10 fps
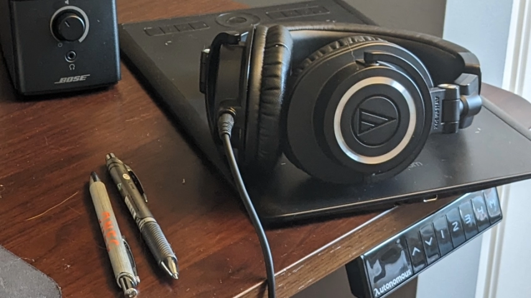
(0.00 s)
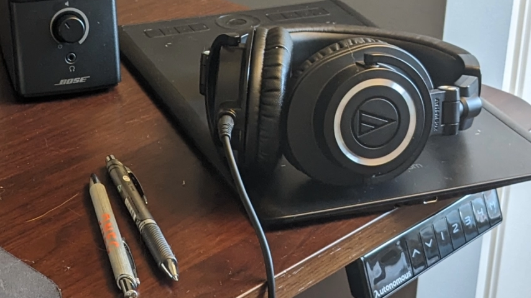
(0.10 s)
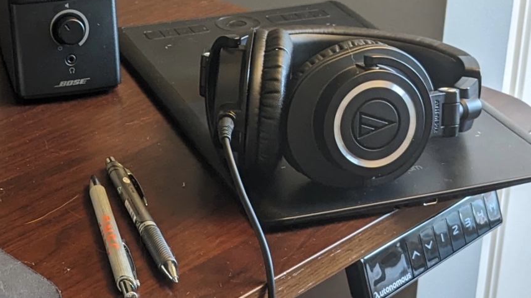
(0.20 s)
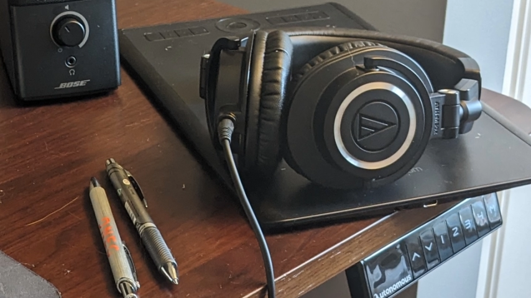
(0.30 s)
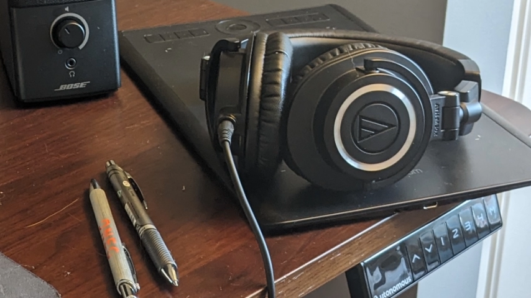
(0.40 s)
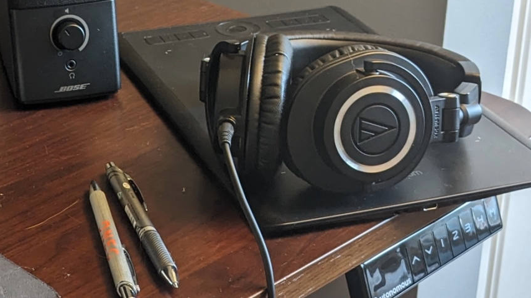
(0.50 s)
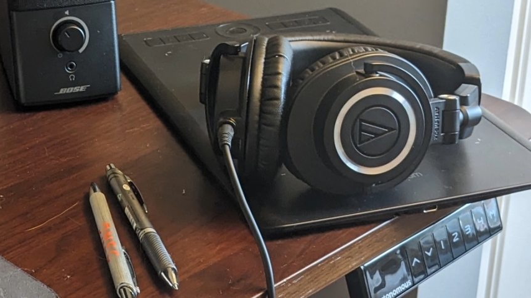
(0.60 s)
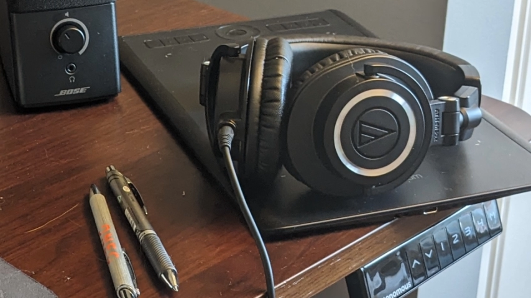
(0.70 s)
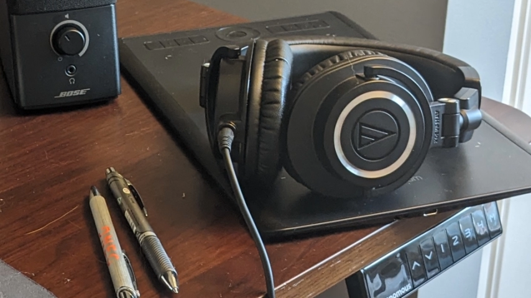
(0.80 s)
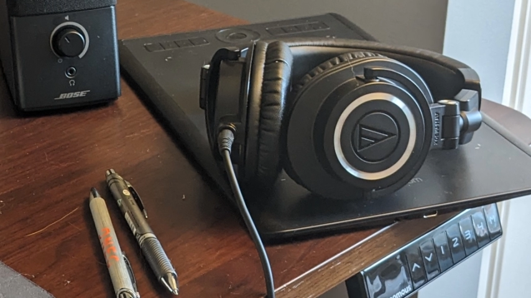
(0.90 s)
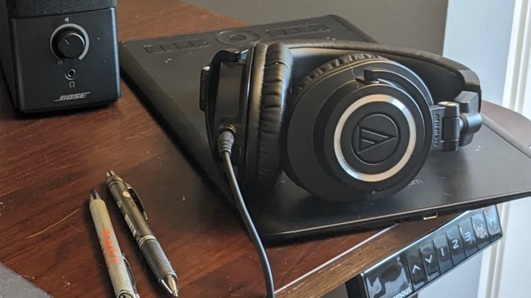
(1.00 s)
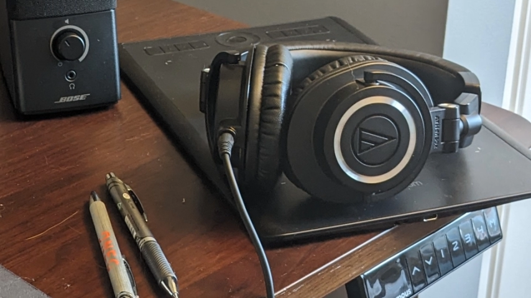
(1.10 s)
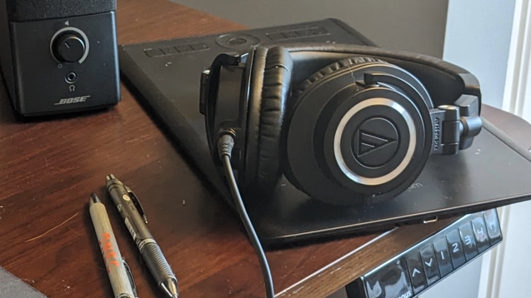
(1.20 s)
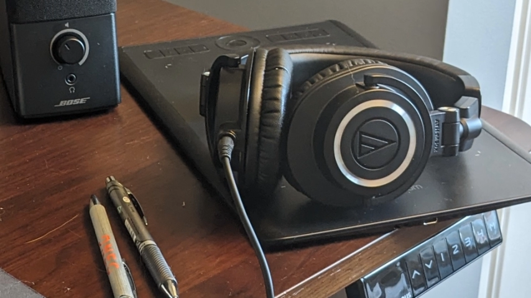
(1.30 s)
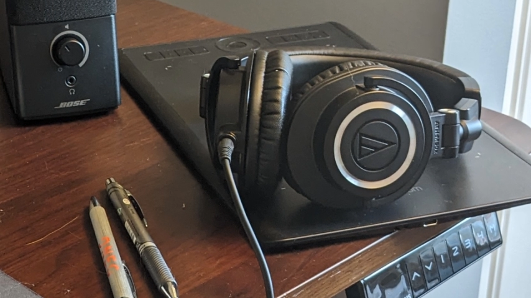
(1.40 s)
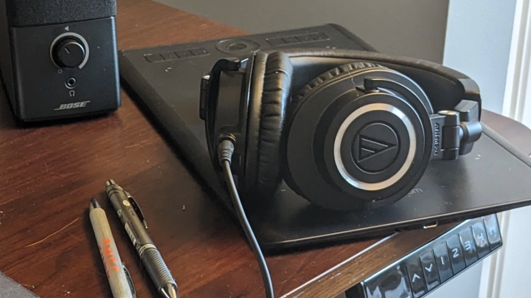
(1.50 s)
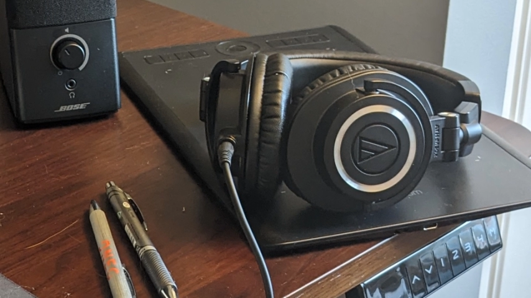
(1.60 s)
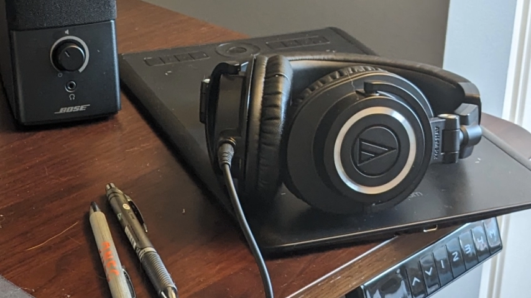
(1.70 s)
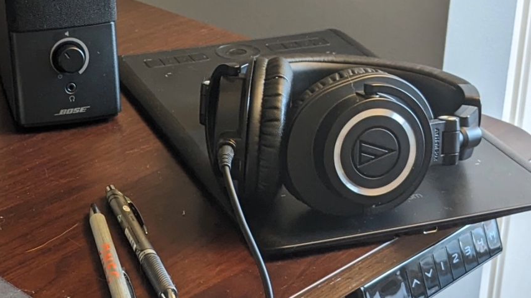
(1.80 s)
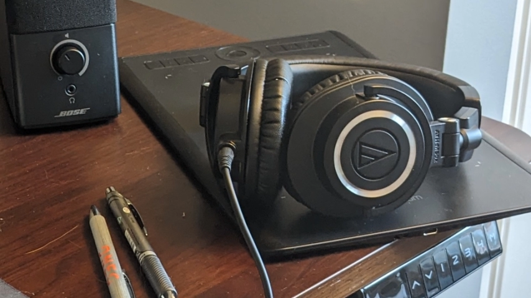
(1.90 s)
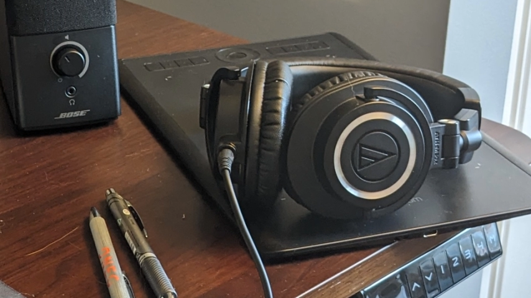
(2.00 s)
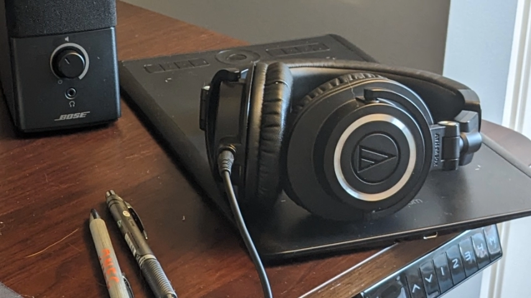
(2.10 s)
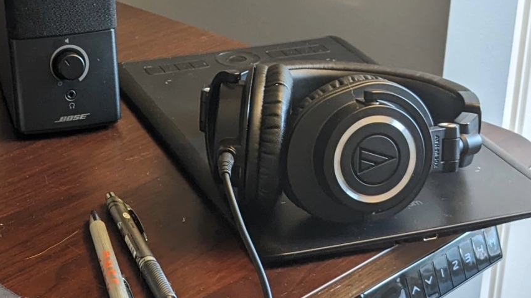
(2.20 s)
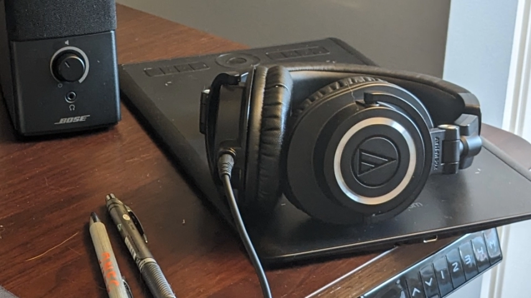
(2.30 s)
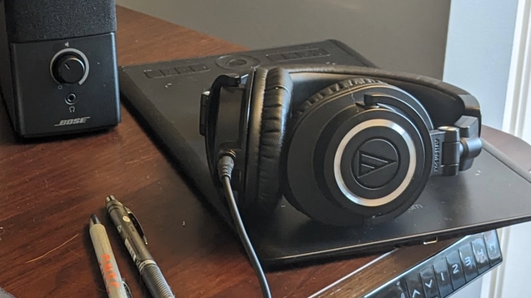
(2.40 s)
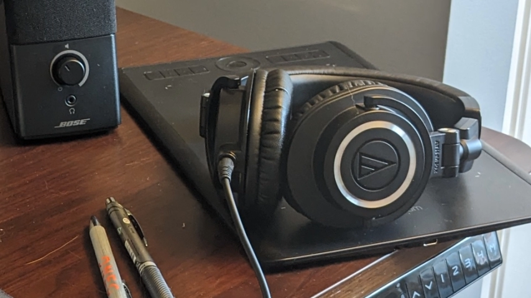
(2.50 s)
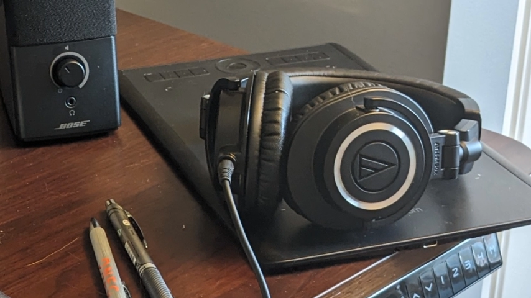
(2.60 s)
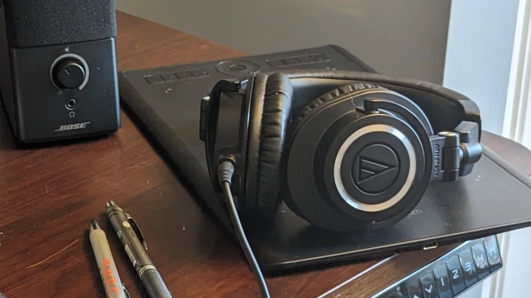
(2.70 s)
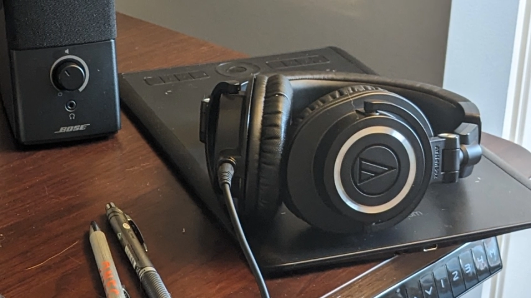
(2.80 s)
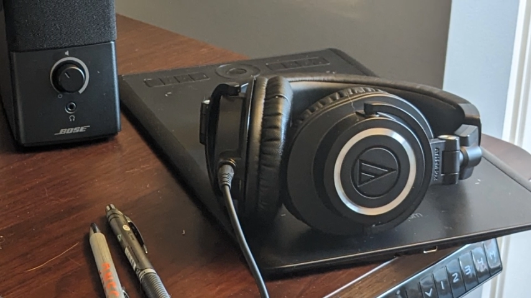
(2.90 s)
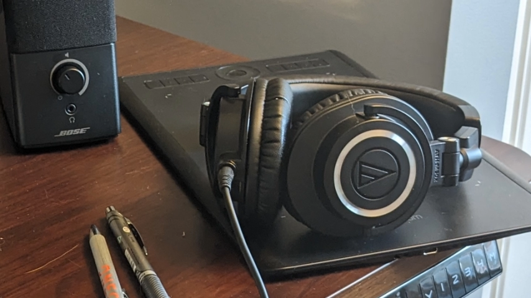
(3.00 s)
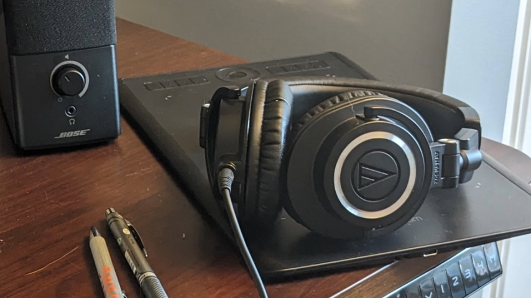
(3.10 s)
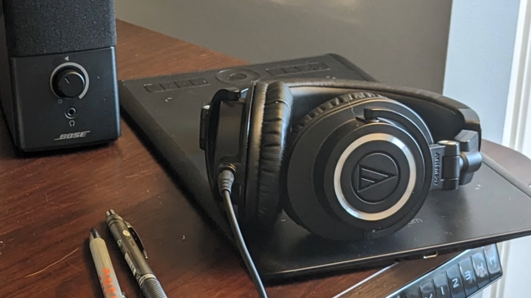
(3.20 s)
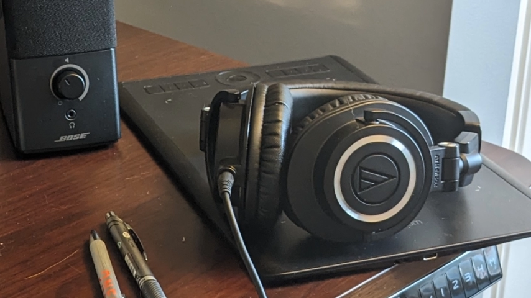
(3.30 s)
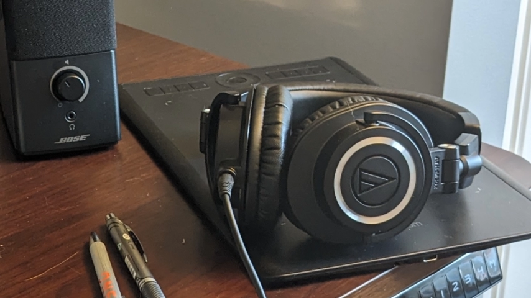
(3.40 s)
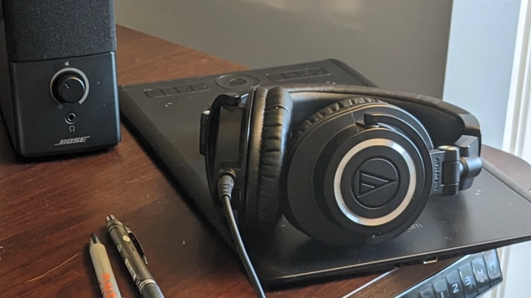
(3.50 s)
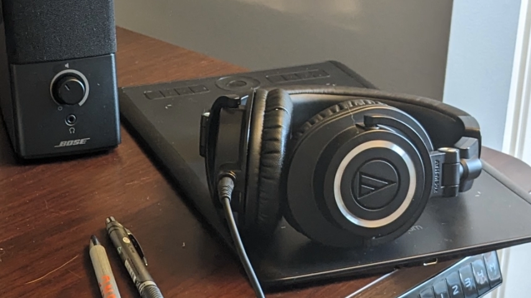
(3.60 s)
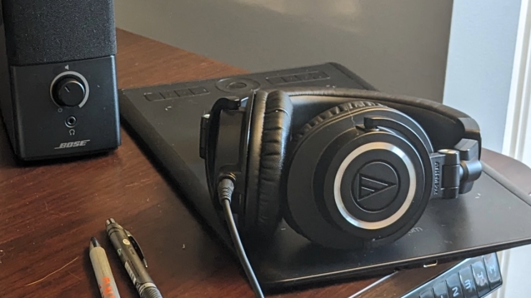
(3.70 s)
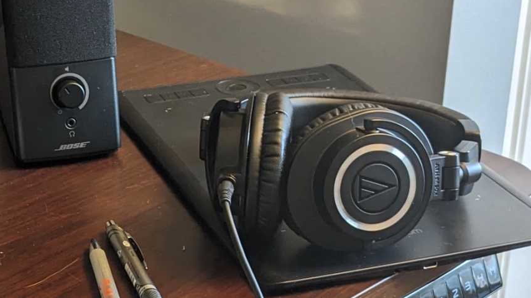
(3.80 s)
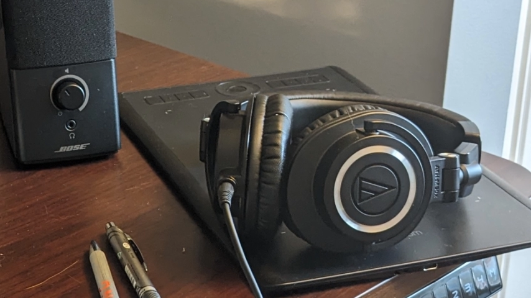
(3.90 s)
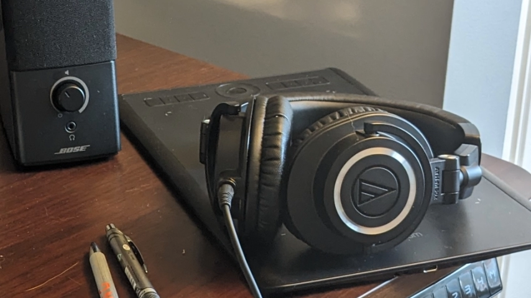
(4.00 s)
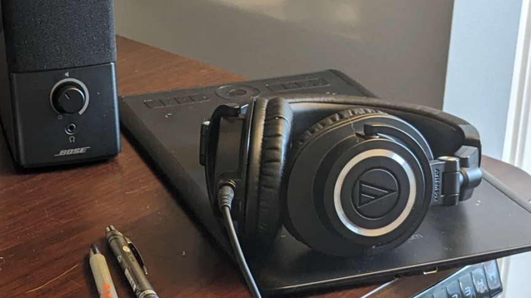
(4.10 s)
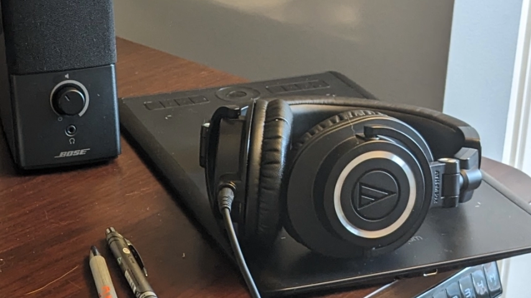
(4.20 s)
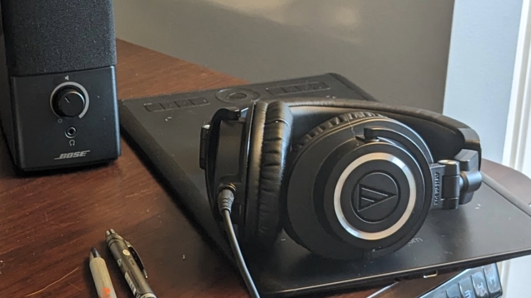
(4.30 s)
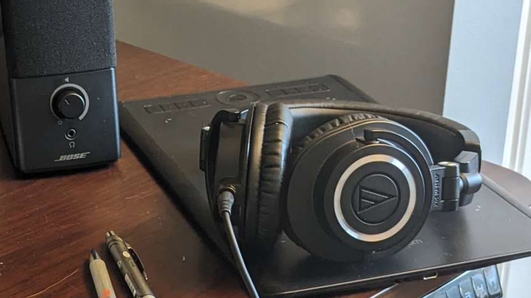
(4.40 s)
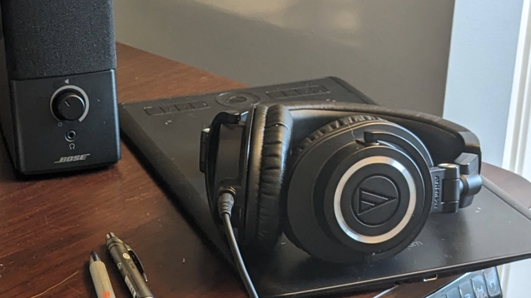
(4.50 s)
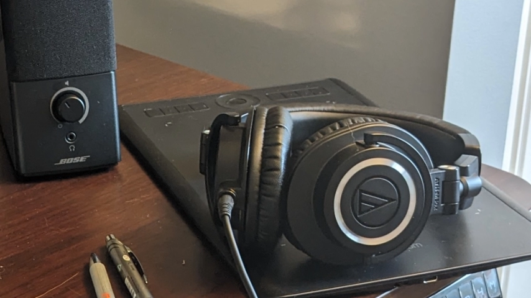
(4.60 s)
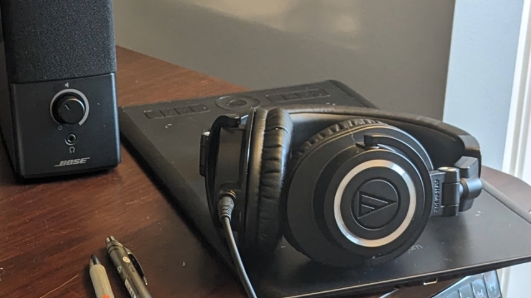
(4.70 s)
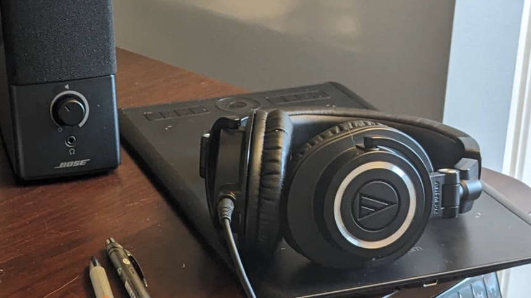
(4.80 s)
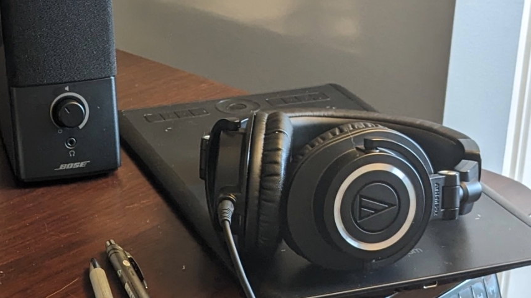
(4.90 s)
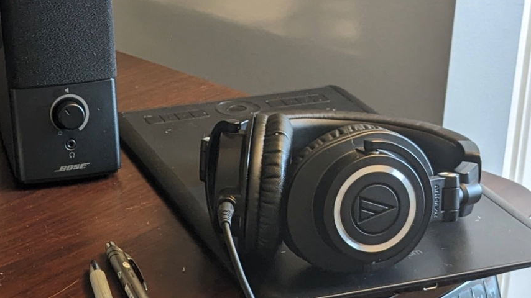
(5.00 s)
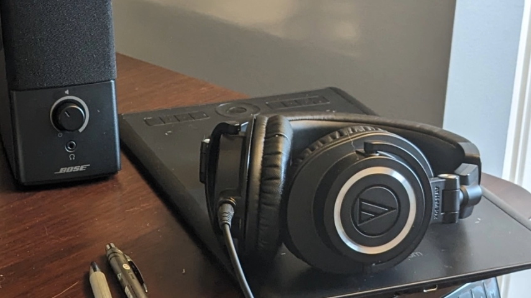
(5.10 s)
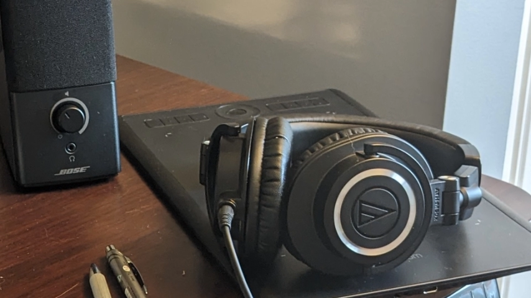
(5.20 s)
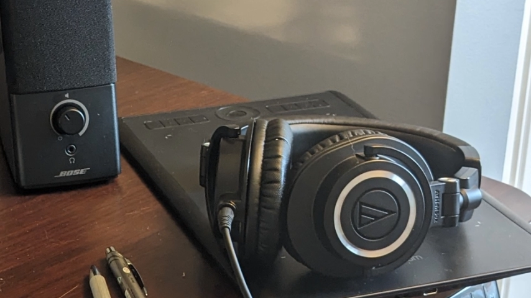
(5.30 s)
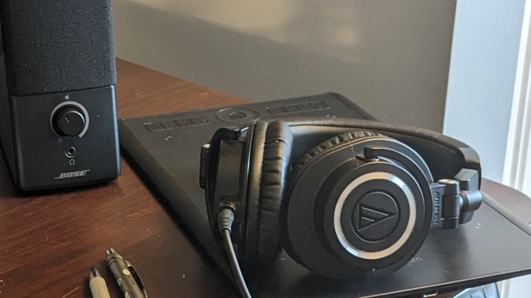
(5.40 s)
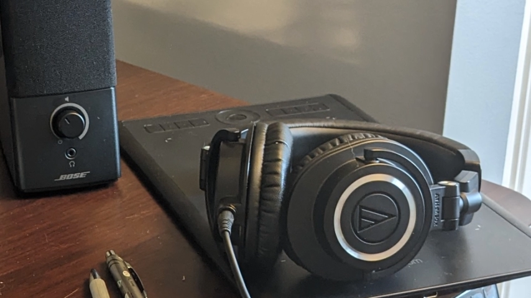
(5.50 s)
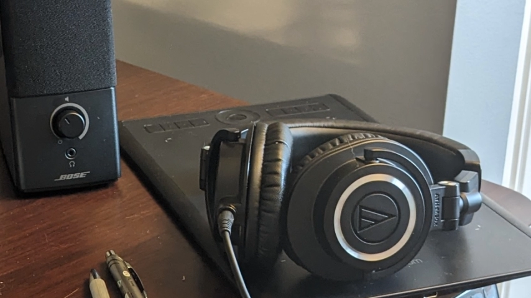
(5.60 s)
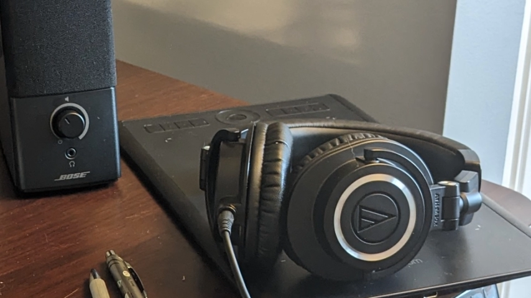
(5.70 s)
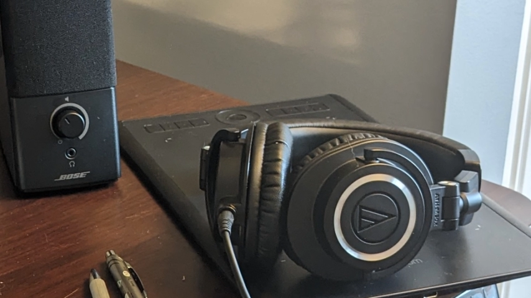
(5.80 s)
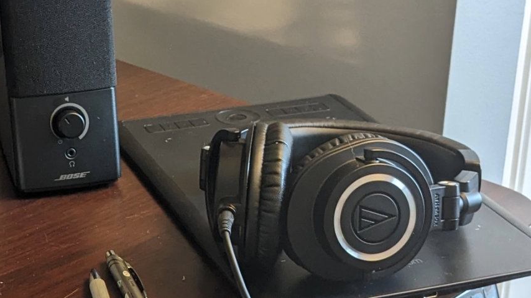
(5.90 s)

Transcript: Nobody's mouth can be seen.